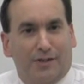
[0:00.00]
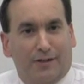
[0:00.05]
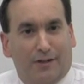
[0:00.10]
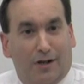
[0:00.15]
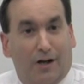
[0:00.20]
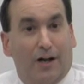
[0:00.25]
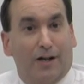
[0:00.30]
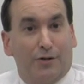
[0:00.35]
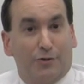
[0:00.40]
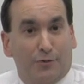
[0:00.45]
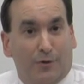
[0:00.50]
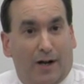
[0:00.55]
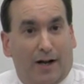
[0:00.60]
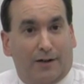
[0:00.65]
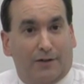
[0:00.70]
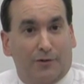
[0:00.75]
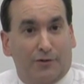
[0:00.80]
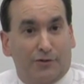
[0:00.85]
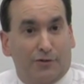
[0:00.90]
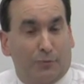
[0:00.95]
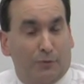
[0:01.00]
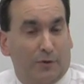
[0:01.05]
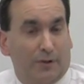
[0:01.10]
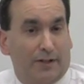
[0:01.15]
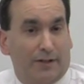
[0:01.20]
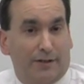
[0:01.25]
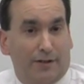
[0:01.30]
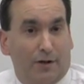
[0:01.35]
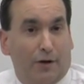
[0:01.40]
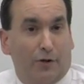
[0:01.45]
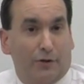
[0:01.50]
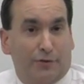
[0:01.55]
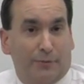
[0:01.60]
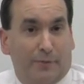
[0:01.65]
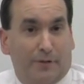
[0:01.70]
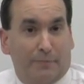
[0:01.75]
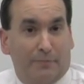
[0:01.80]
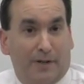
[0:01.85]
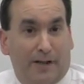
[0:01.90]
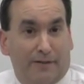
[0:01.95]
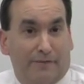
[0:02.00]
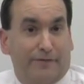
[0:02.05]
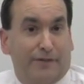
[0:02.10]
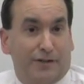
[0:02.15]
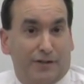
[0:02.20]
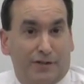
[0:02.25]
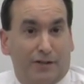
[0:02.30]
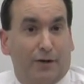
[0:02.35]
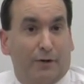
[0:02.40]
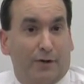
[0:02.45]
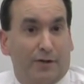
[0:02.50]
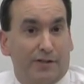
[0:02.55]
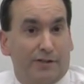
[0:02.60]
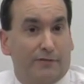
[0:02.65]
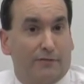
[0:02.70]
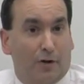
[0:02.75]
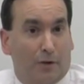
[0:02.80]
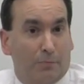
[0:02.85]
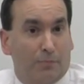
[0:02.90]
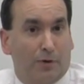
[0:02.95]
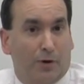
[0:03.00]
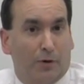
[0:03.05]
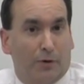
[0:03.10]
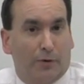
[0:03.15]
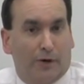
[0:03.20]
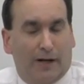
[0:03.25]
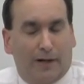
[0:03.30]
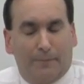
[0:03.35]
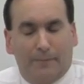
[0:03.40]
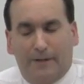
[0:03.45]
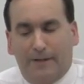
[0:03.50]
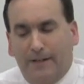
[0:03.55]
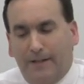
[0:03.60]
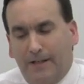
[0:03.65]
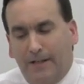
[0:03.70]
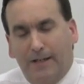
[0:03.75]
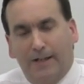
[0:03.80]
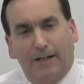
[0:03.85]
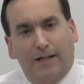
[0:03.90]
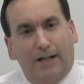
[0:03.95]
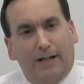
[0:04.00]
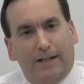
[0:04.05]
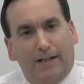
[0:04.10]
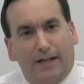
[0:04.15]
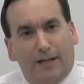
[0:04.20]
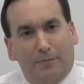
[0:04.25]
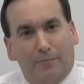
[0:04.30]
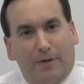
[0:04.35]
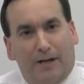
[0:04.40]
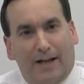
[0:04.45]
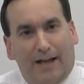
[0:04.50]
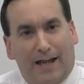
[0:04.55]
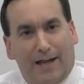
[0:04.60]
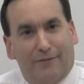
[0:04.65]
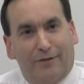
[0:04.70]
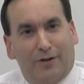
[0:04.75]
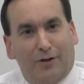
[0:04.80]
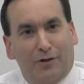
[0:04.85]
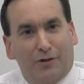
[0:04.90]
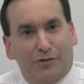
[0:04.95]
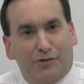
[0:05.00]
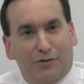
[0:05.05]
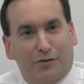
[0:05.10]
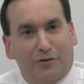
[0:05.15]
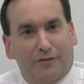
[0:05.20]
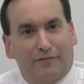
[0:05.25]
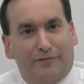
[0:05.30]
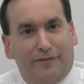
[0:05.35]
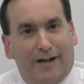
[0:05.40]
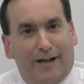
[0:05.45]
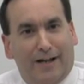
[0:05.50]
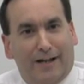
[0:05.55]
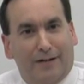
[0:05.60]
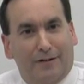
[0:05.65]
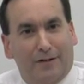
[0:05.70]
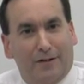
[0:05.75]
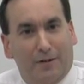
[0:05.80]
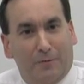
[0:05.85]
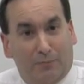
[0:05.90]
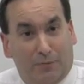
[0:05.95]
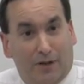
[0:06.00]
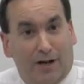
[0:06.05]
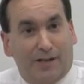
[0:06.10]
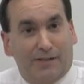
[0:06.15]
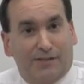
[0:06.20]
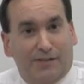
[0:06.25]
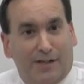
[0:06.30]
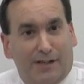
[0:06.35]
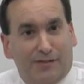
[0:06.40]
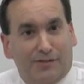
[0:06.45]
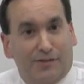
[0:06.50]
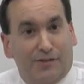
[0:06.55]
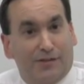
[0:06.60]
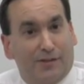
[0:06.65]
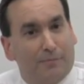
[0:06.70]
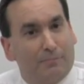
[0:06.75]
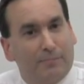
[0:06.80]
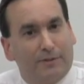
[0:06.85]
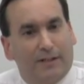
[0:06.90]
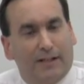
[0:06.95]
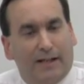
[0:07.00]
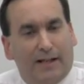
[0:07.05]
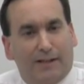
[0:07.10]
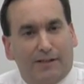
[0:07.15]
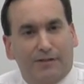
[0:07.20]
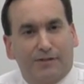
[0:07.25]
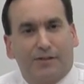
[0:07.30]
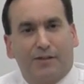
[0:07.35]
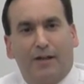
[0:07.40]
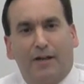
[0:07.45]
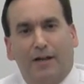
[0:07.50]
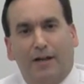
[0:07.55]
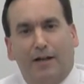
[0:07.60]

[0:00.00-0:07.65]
and contractors are really the ultimate beneficiaries of our program. Again, by having our certified processes and plants,